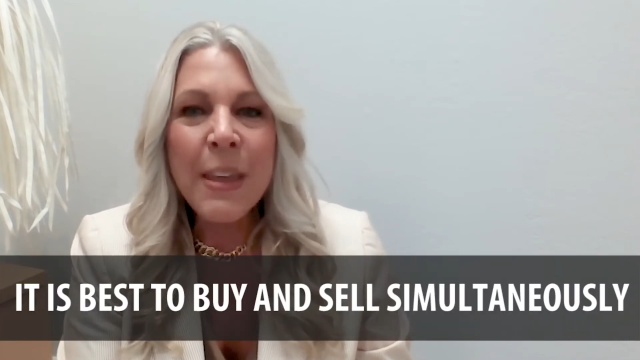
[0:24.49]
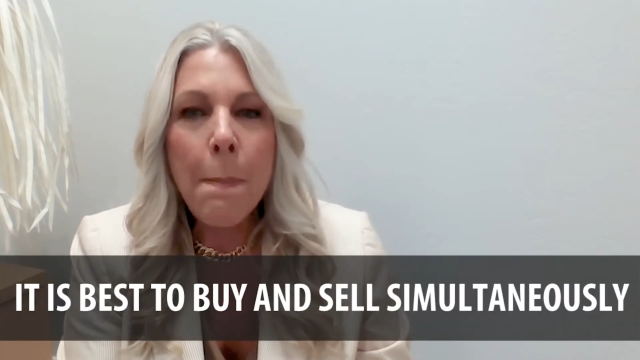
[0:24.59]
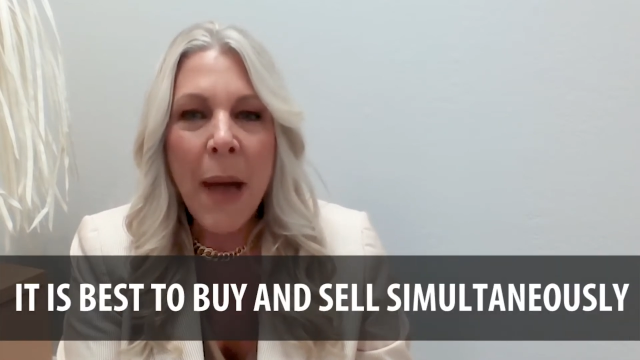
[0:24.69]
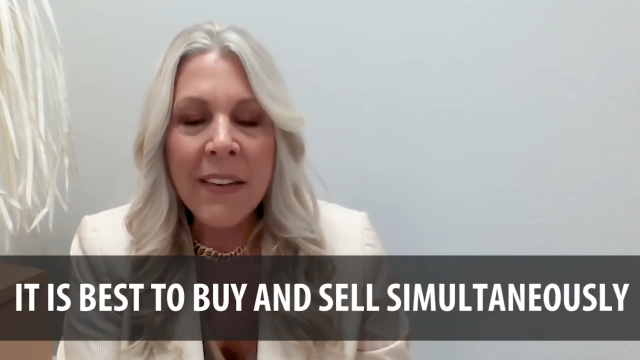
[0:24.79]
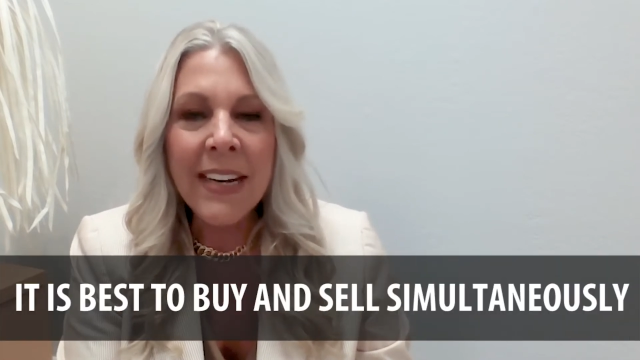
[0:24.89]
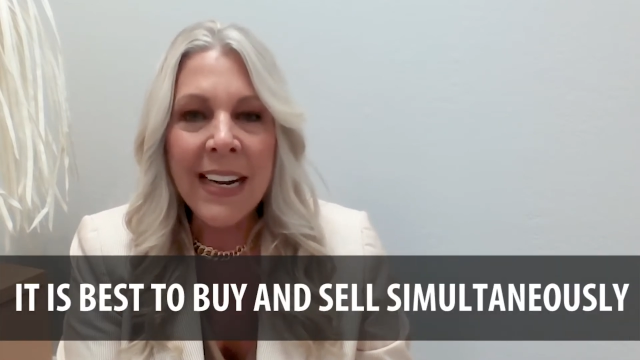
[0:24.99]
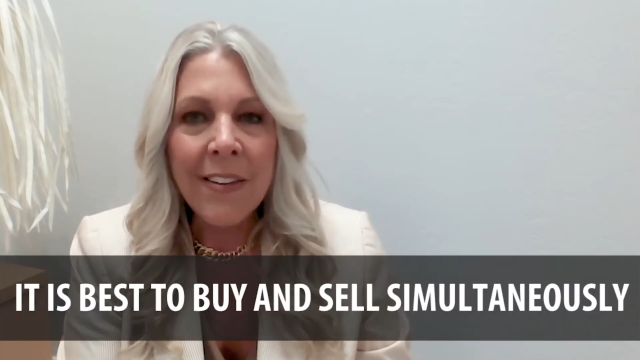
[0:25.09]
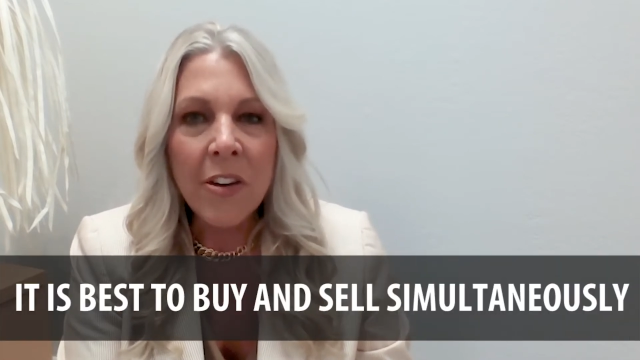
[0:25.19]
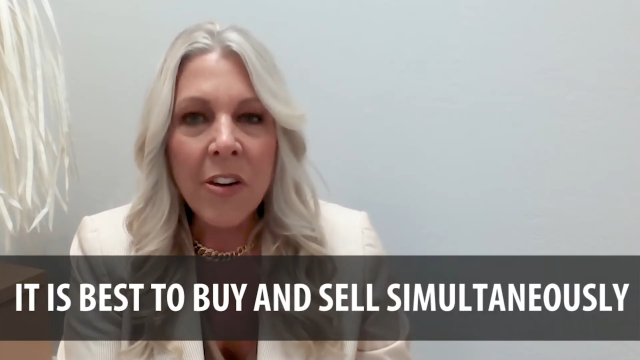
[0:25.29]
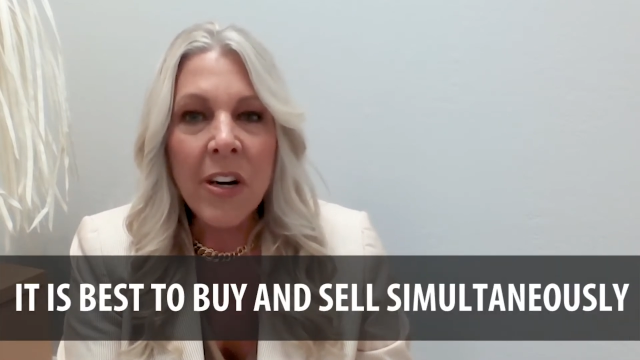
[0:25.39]
And the
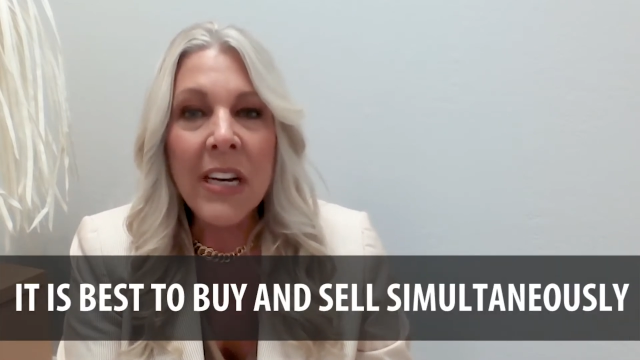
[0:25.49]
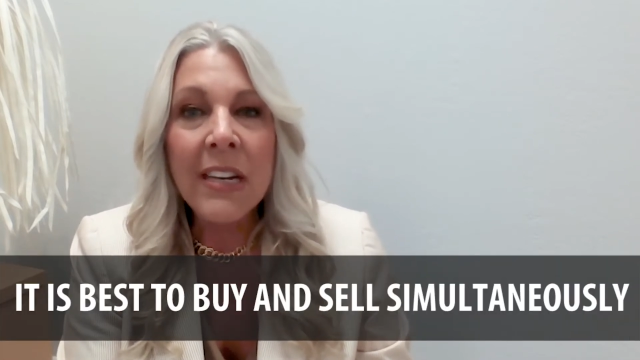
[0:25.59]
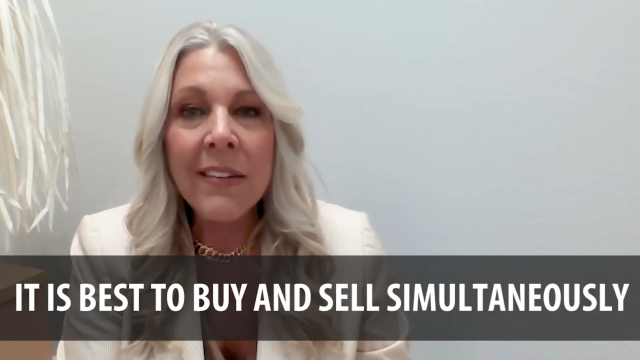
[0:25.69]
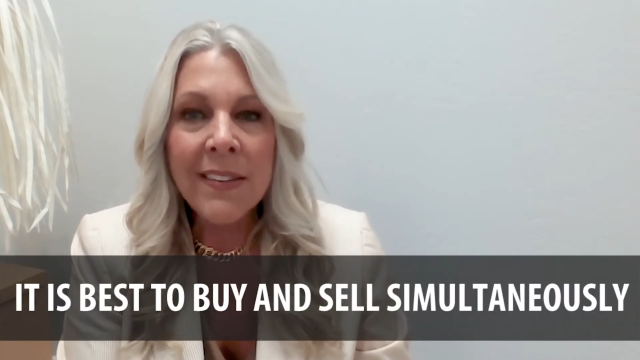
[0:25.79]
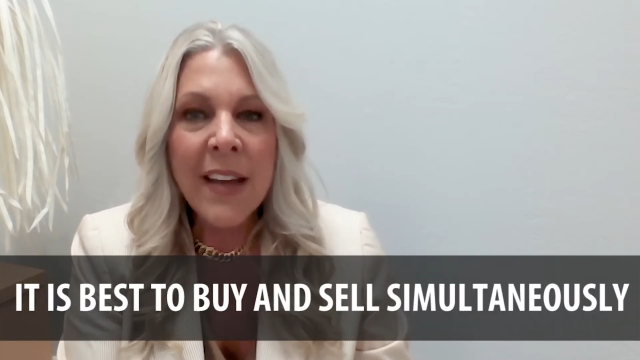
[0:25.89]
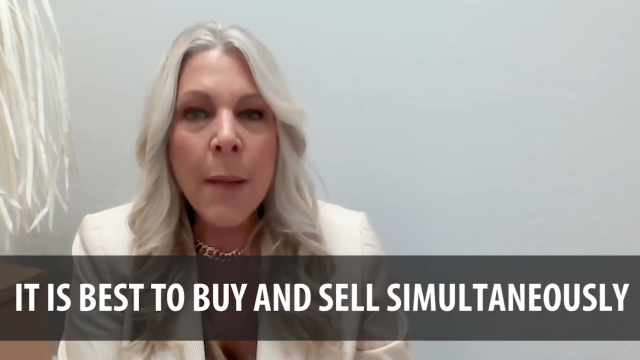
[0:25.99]
best answer is